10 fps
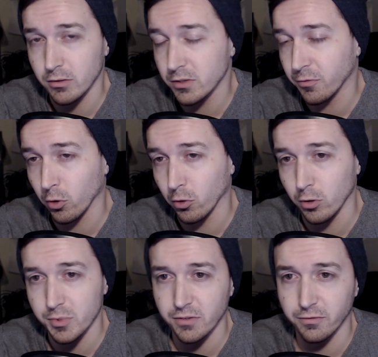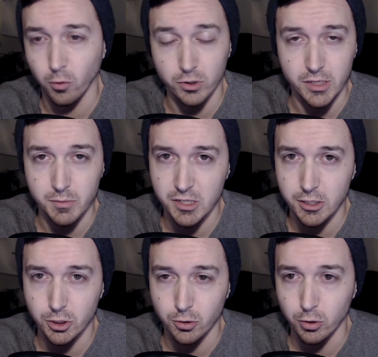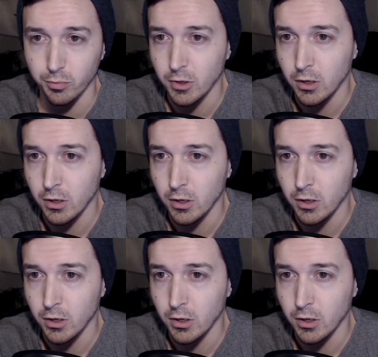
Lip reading: It's 4 groups, 4 teams in each group,